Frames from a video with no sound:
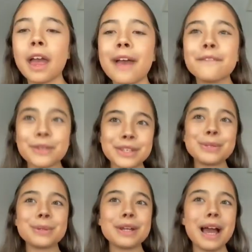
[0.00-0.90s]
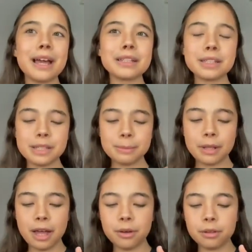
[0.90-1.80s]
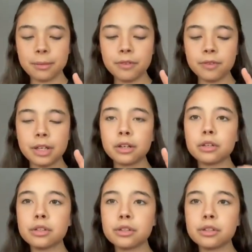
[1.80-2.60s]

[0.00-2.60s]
For this one, I just apply it with my fingers,